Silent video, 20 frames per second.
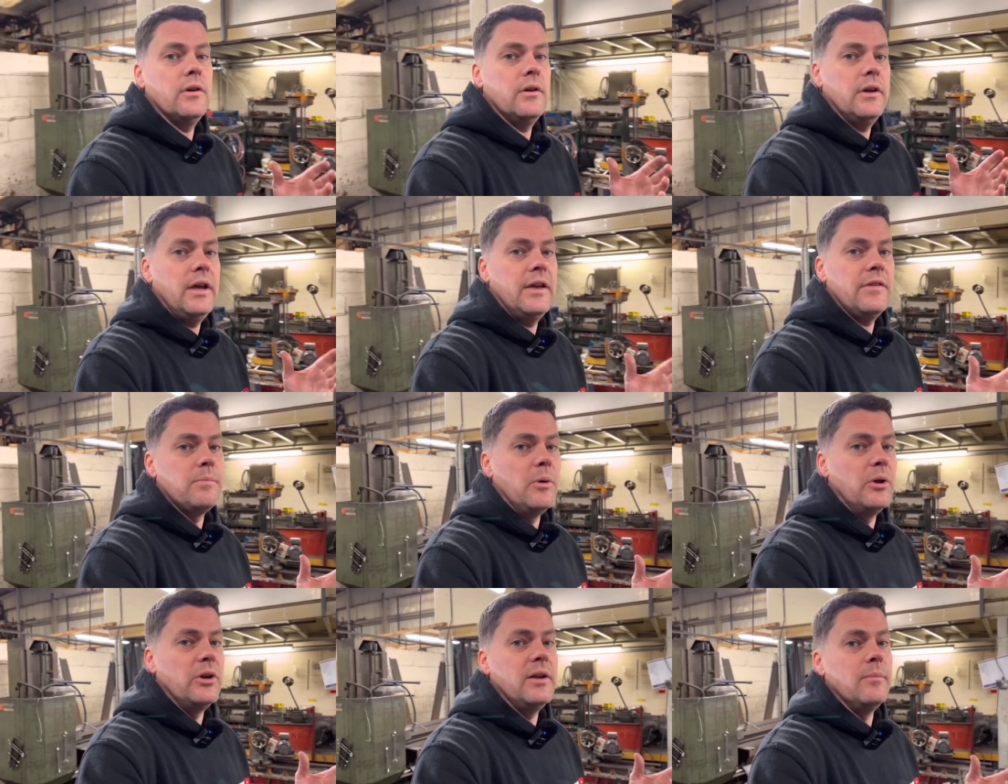It's
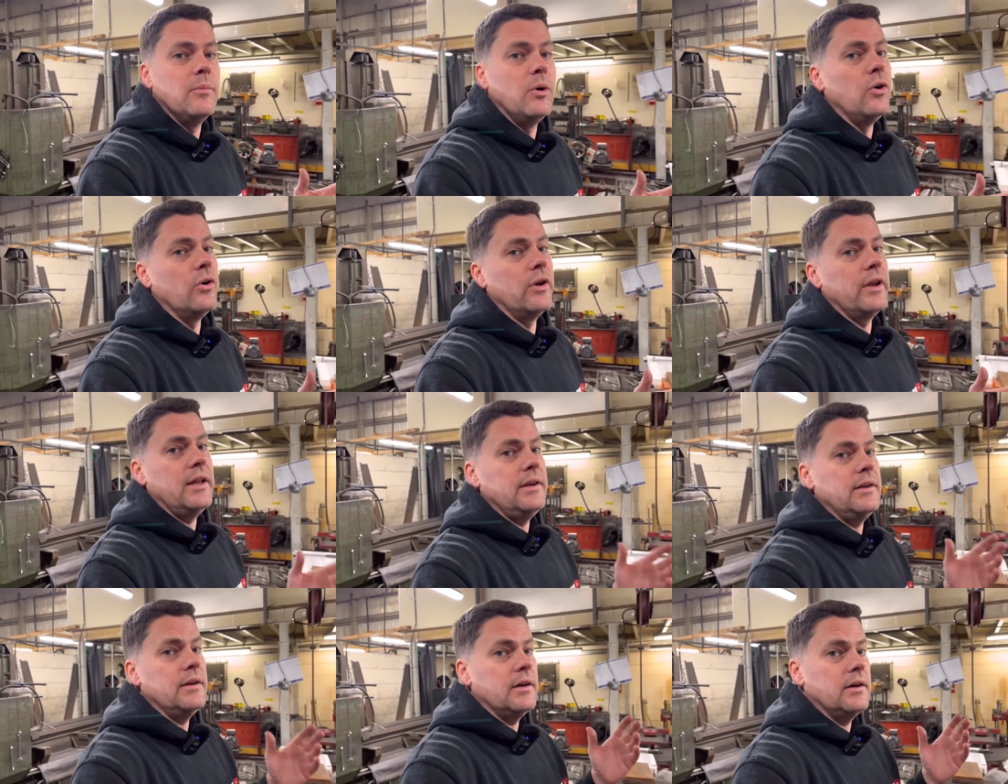Monday
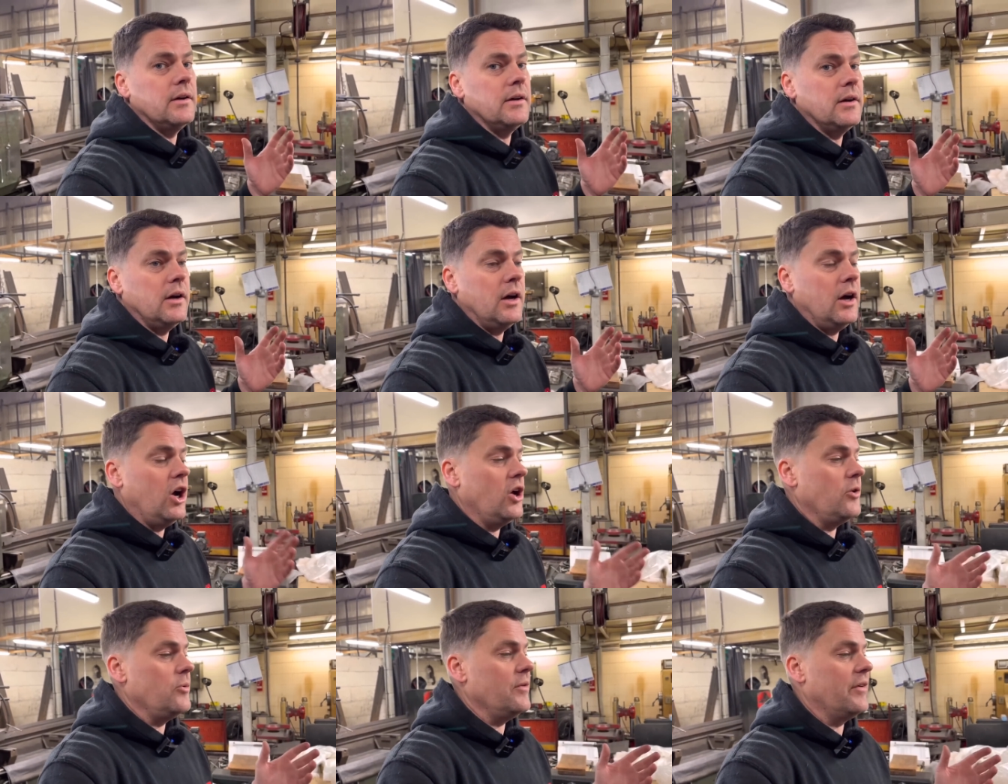morning. I
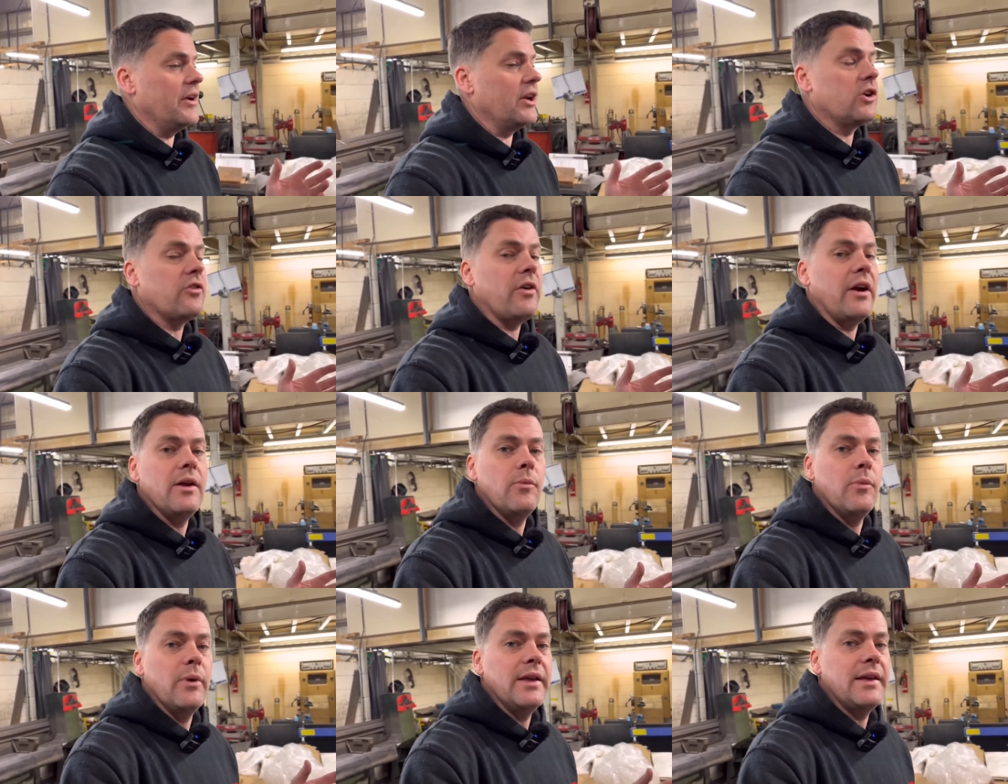hope you've had a
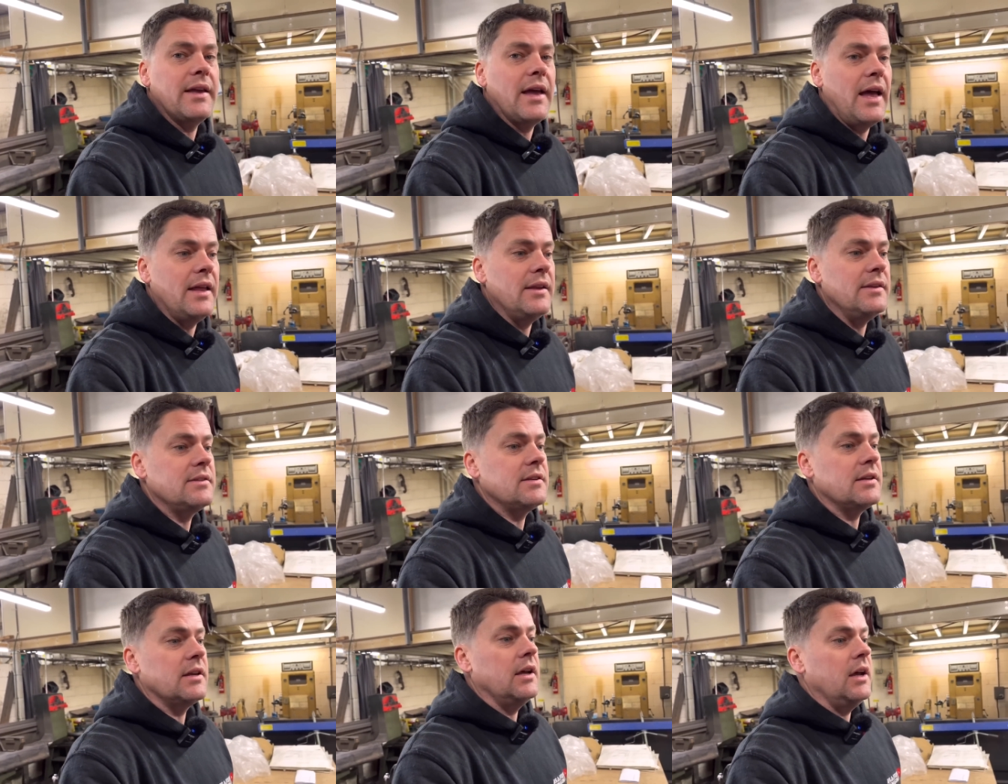great
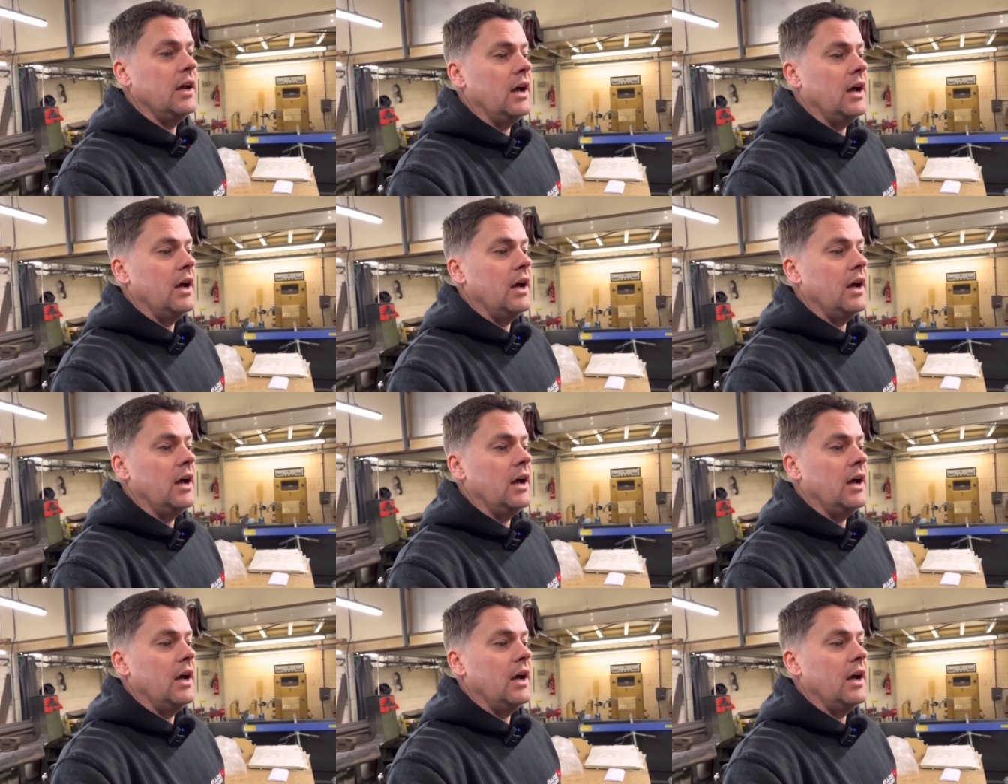weekend.